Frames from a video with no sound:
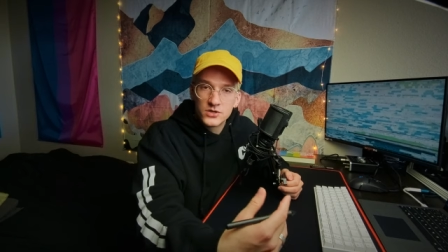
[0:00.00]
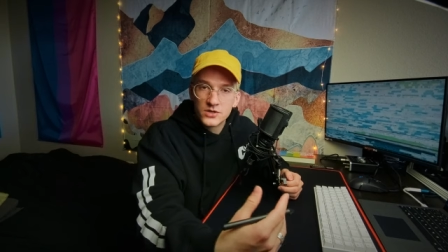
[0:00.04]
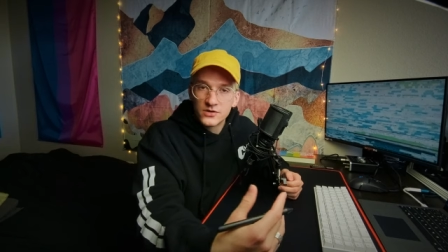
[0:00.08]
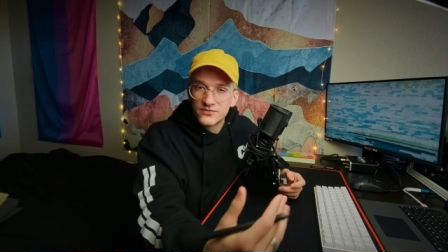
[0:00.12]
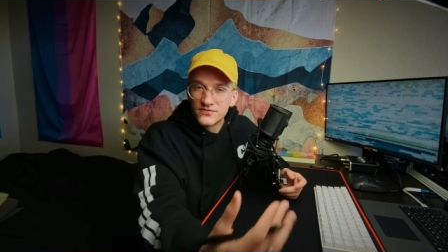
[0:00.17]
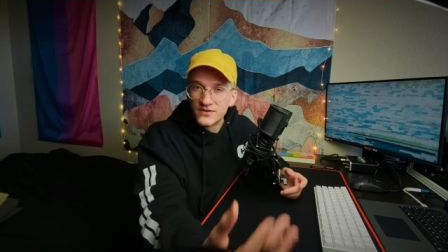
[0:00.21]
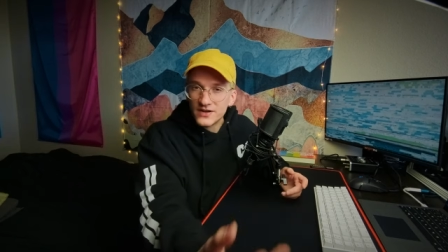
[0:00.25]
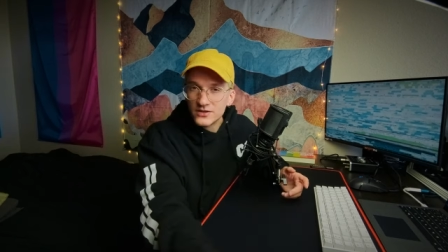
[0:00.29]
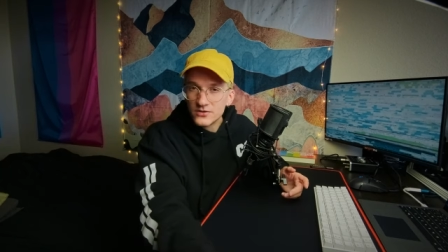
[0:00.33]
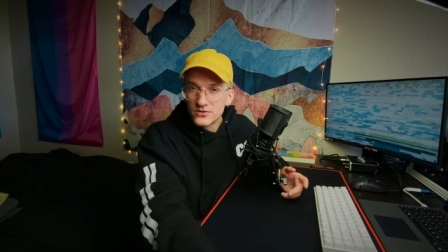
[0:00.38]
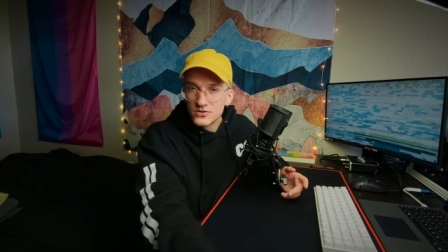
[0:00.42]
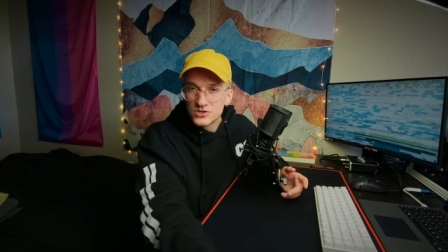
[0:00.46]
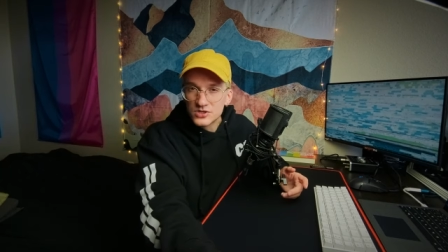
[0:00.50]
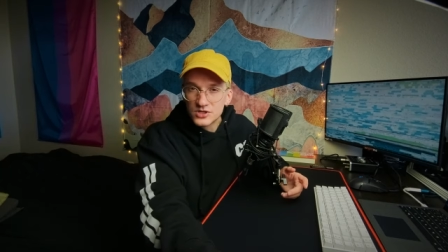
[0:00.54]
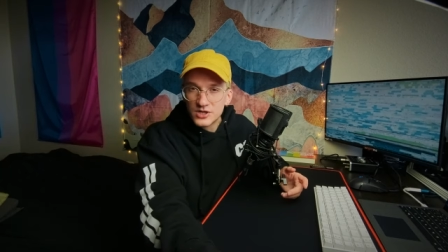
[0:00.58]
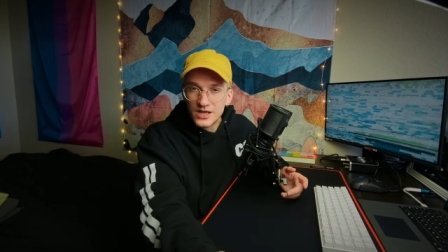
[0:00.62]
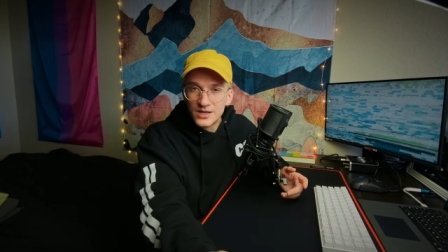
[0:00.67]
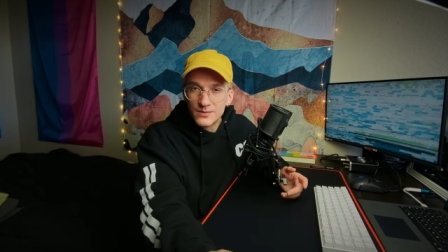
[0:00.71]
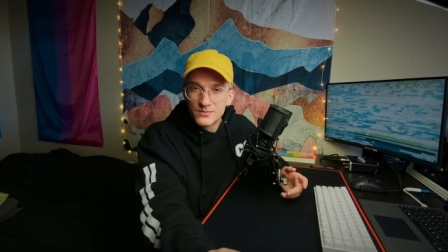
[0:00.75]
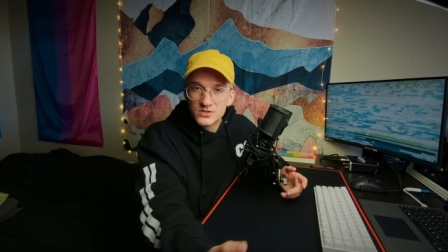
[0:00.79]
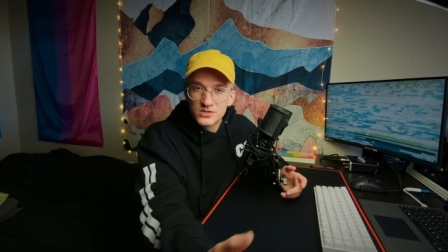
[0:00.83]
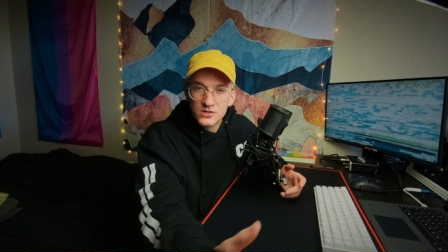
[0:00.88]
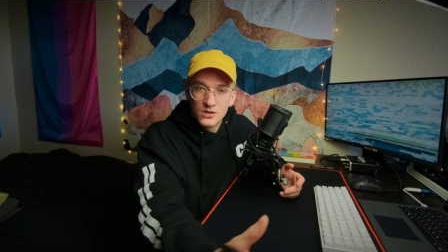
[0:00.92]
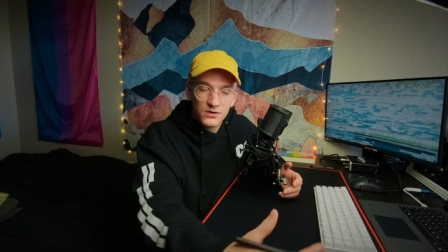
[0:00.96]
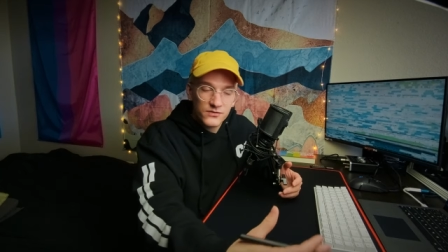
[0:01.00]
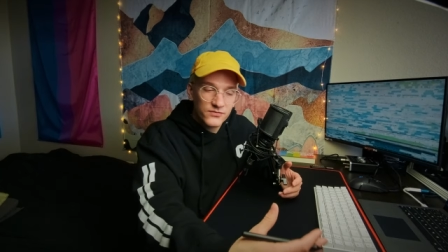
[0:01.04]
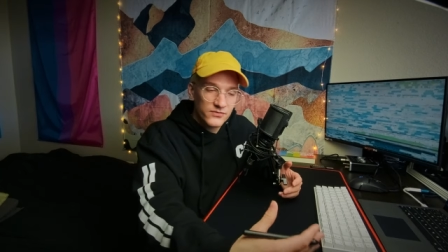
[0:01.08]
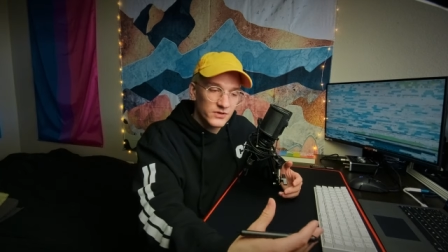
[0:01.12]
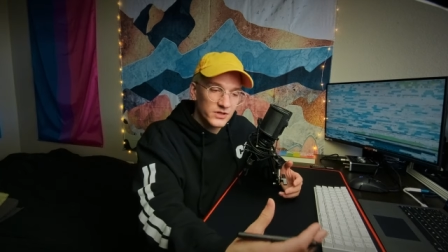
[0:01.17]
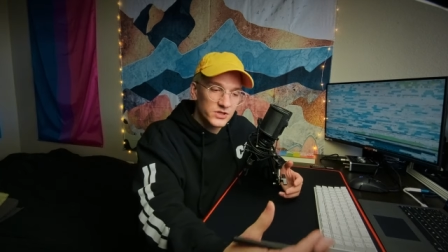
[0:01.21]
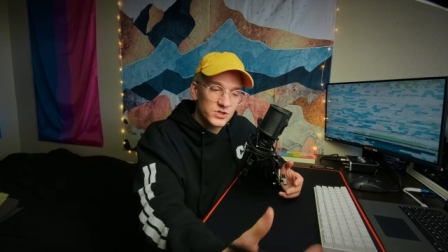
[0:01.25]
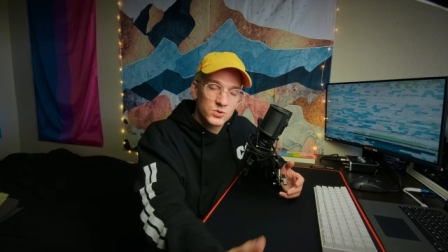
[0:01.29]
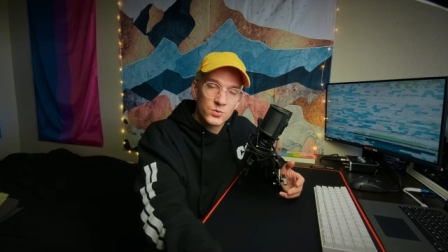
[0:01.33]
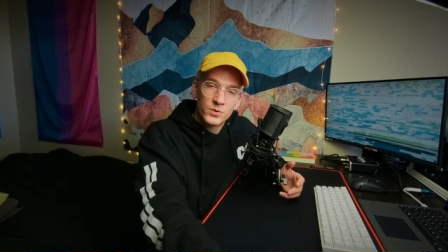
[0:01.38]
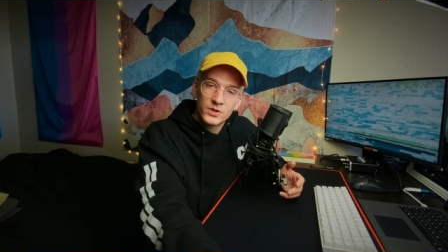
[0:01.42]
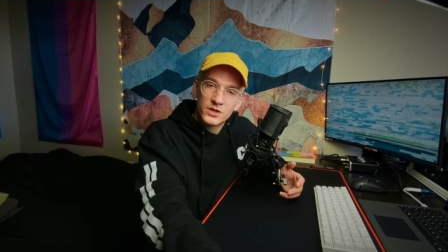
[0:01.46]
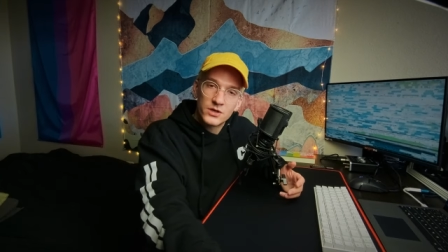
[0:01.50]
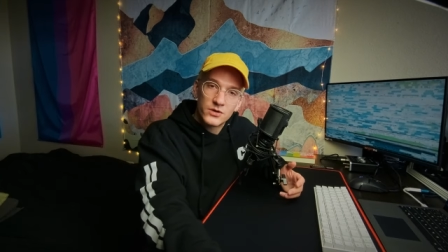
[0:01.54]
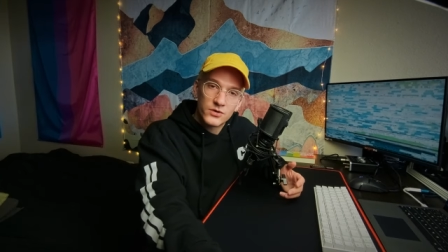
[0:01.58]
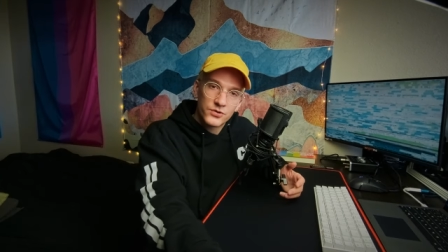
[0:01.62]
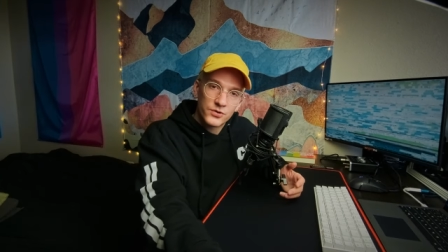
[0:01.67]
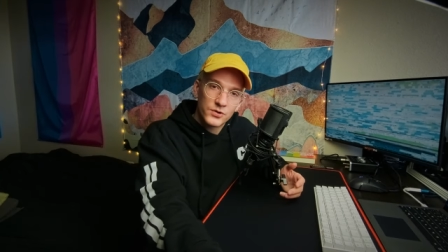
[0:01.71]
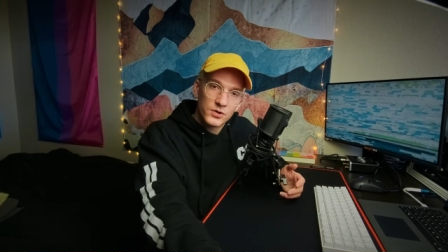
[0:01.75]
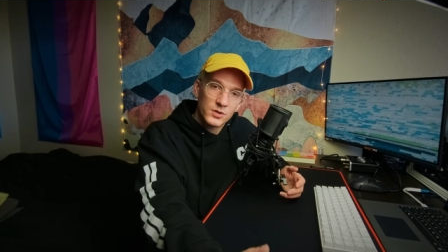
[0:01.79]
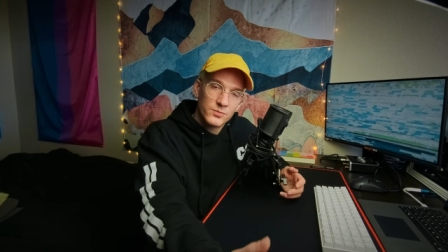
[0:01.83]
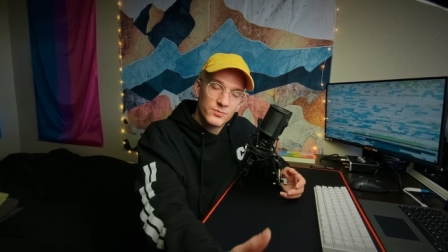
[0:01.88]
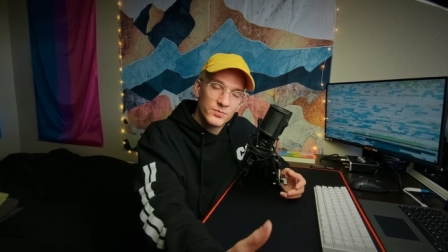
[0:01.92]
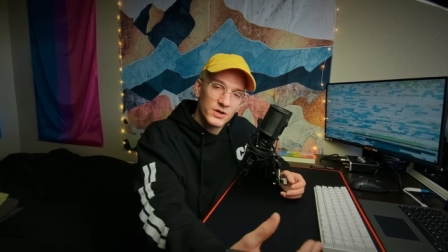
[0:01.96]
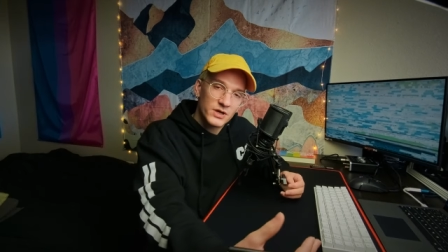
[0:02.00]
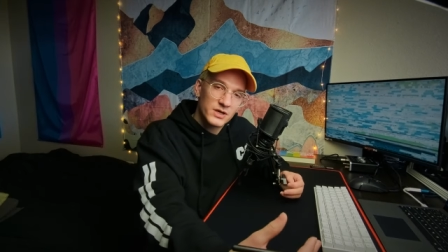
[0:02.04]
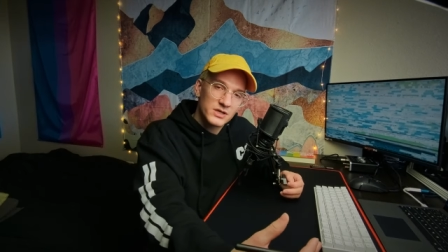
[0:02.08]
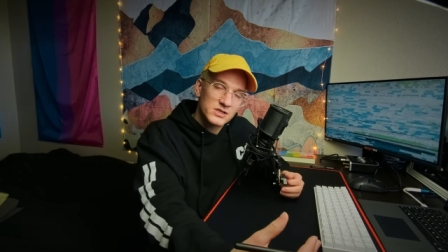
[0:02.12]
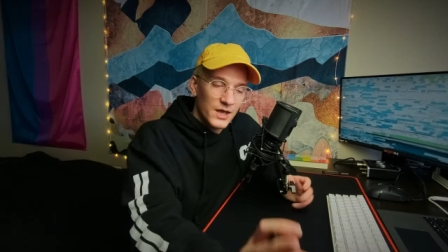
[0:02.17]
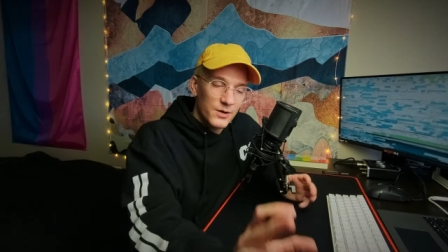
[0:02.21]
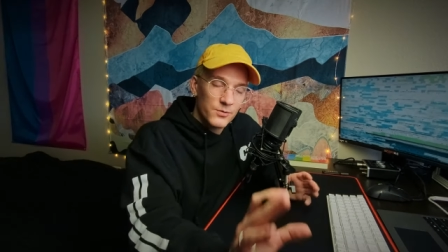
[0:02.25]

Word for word: can find those on Amazon for like 20 to 30 bucks,